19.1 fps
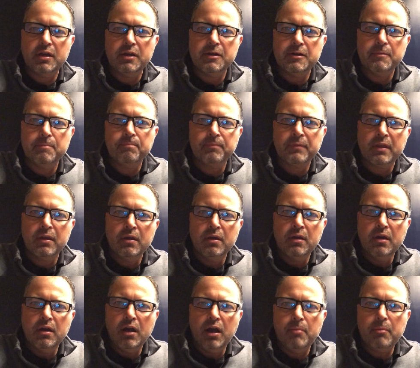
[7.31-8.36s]

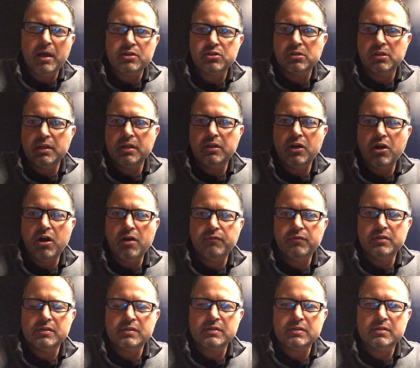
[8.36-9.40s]
I'm actually in the
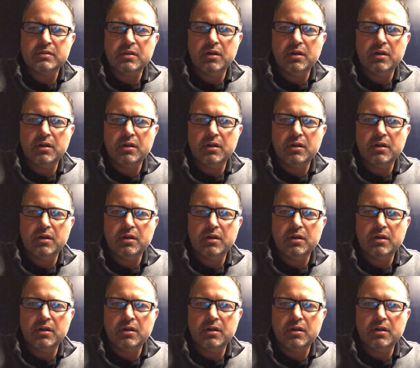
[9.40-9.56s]
office